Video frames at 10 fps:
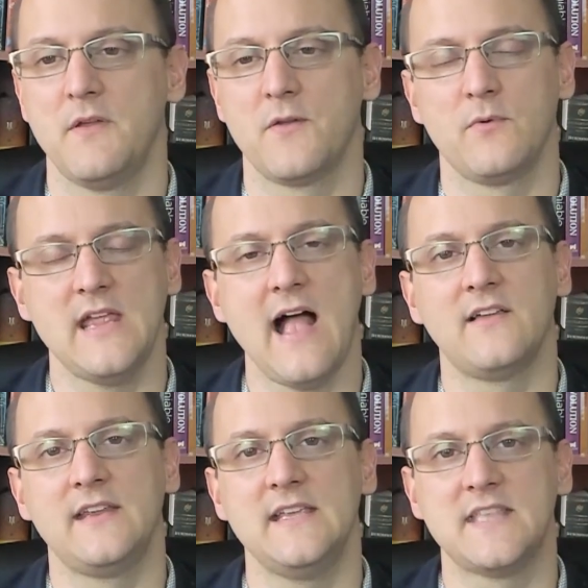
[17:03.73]
but the
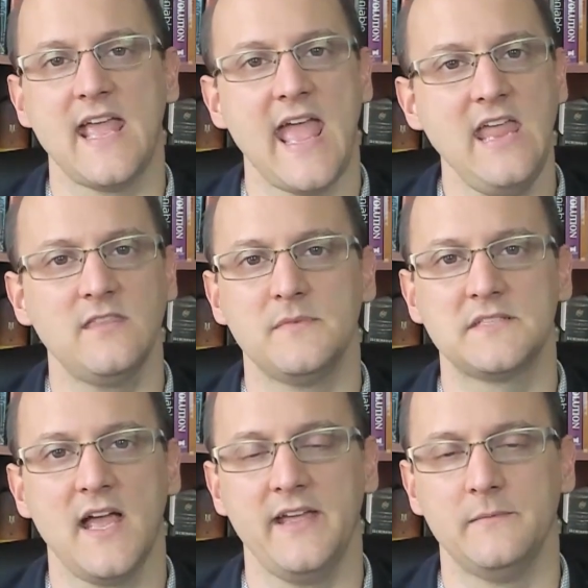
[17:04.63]
reality is they hate the
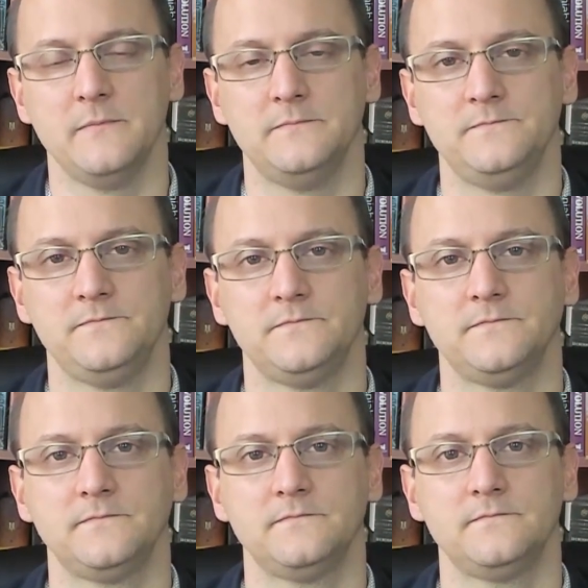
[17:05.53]
Messiah.
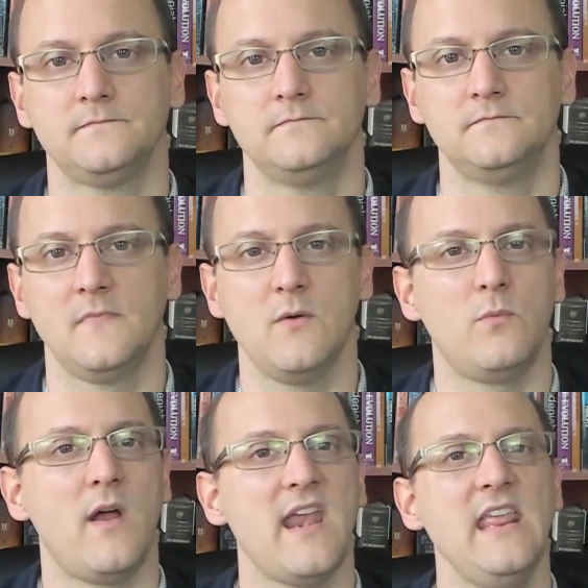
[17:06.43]
They
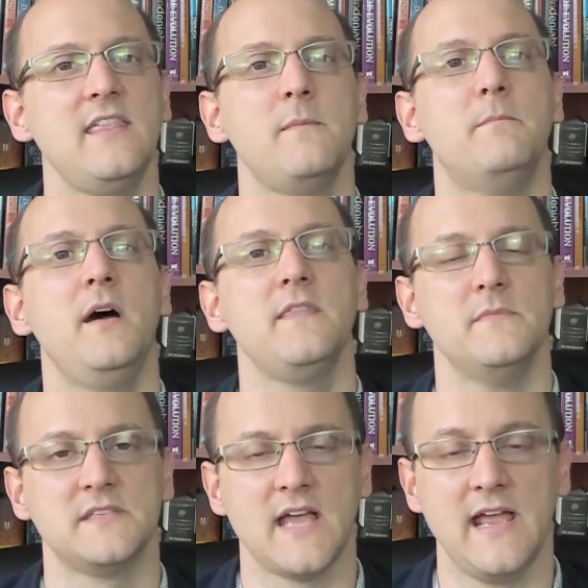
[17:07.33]
would want anything but the
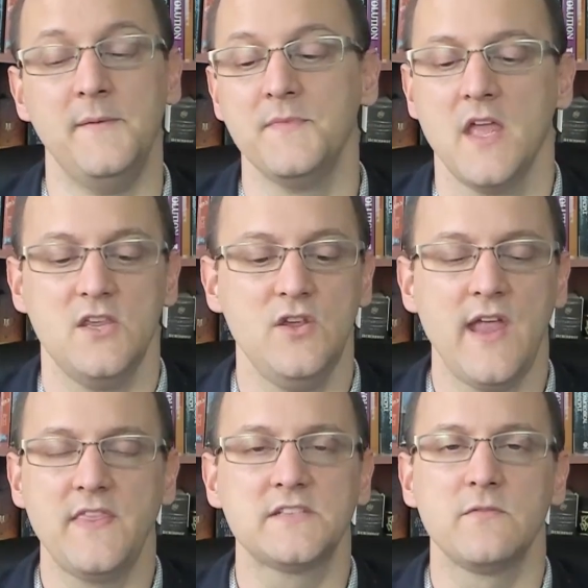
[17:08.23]
Messiah. You
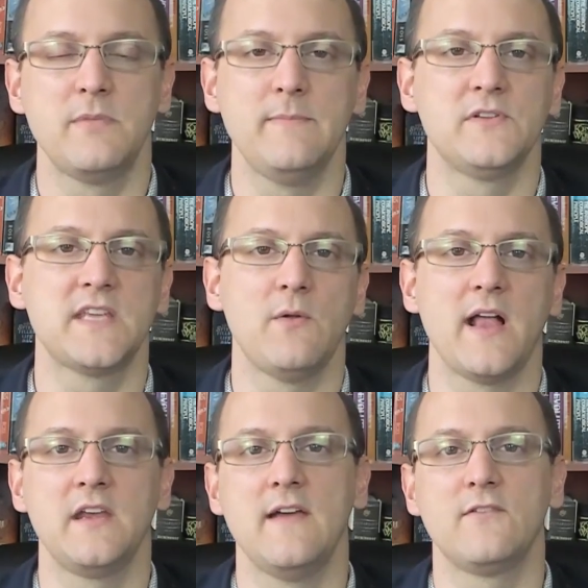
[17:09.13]
get this from people who say, well,
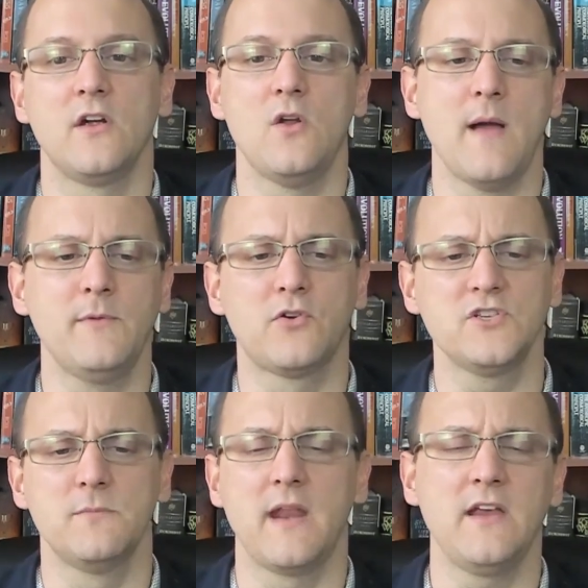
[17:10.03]
I could never, you know, I'm a
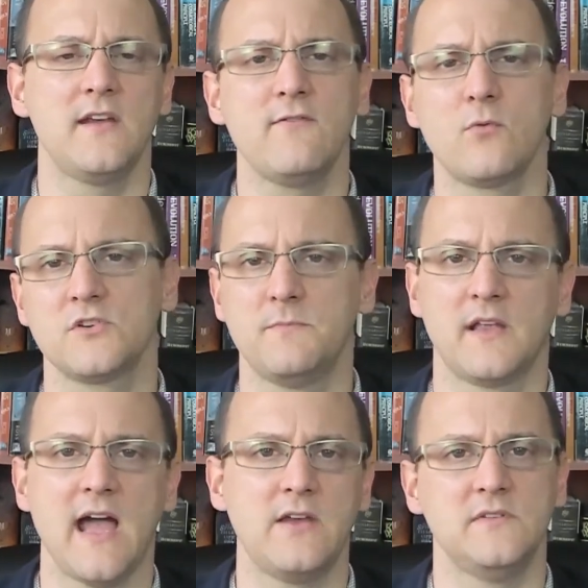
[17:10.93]
Christian, but I could never worship a
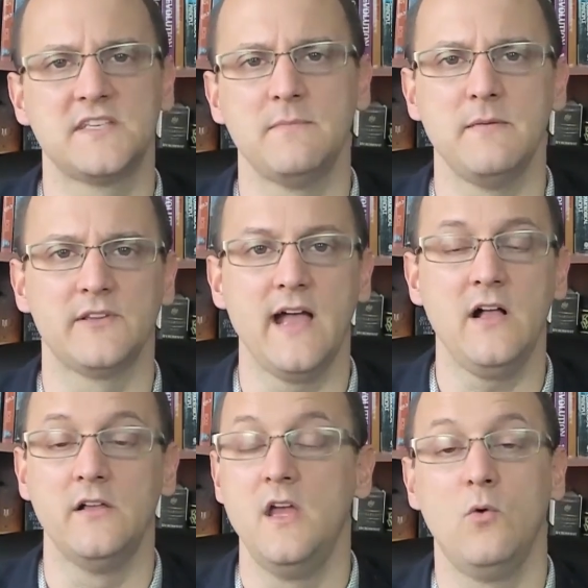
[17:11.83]
God who would send people to
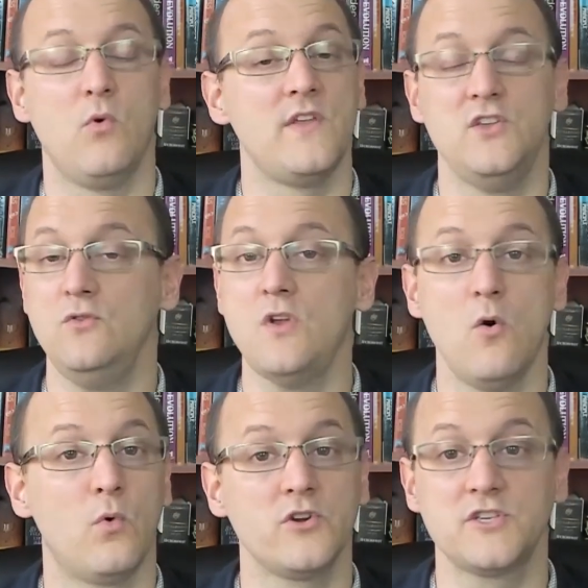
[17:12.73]
hell. Well, then you
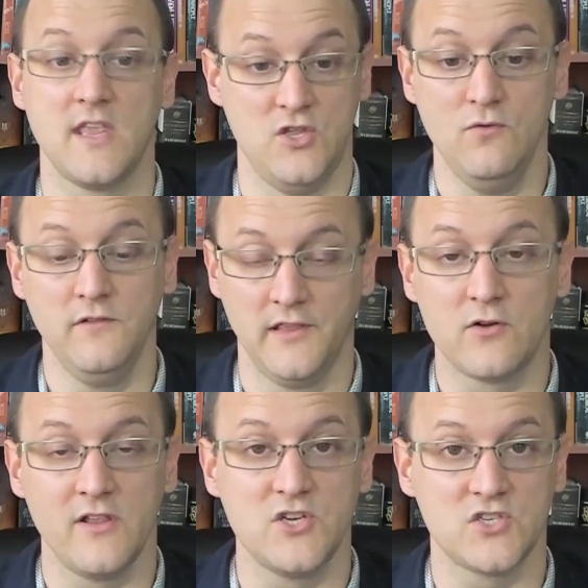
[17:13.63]
don't worship that. You've
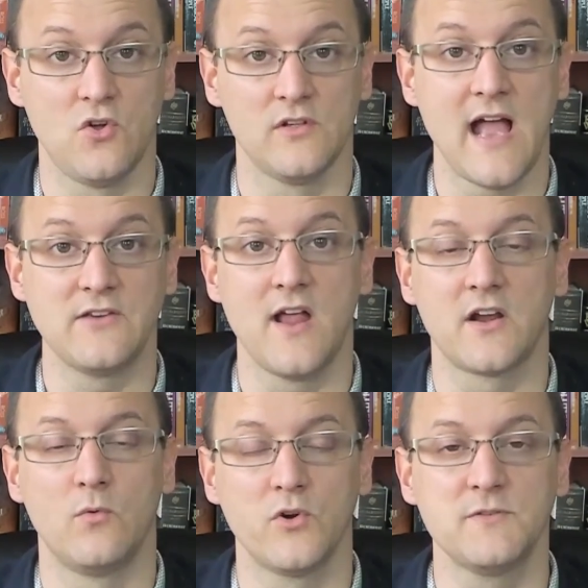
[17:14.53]
literally just told God you're not
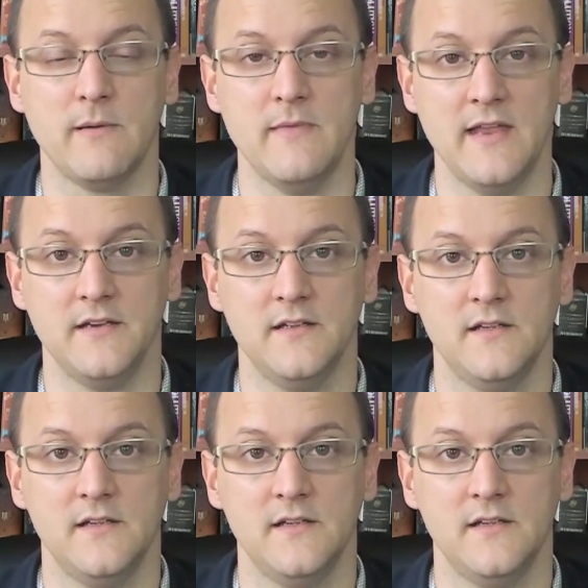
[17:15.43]
going to worship him then.